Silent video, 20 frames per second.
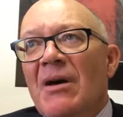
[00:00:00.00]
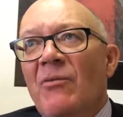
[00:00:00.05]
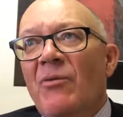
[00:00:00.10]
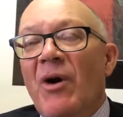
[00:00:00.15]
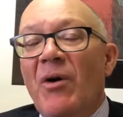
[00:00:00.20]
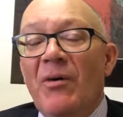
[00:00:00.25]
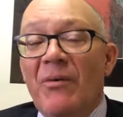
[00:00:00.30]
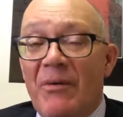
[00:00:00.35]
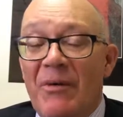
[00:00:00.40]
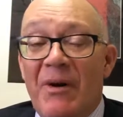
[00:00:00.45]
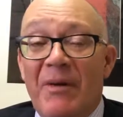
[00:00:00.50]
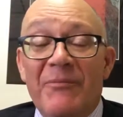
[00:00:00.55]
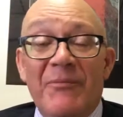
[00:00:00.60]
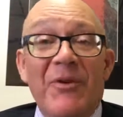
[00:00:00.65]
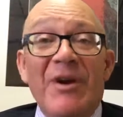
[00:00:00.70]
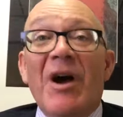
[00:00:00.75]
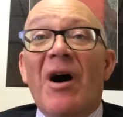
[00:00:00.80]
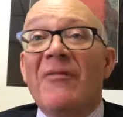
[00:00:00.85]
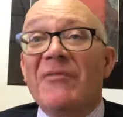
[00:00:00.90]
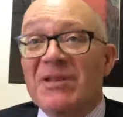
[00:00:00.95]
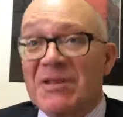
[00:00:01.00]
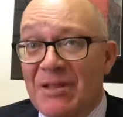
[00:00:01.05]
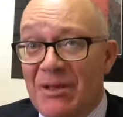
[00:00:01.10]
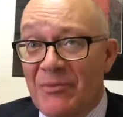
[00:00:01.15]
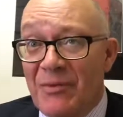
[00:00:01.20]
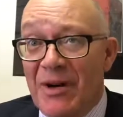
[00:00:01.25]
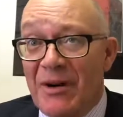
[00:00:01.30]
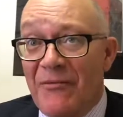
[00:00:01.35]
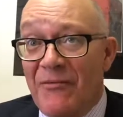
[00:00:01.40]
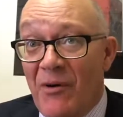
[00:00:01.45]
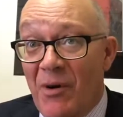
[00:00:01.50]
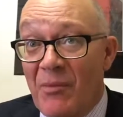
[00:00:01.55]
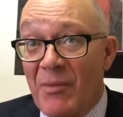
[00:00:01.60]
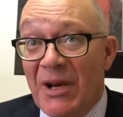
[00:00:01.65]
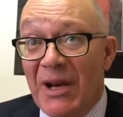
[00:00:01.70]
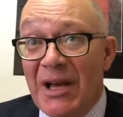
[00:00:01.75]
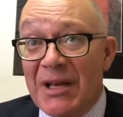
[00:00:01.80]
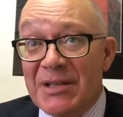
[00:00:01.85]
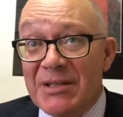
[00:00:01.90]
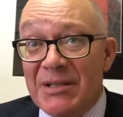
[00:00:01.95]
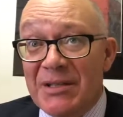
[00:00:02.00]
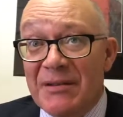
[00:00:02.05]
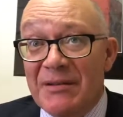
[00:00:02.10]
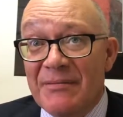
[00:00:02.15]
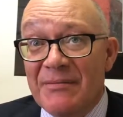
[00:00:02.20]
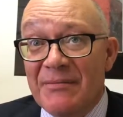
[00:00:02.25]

Well, we obviously run a formalized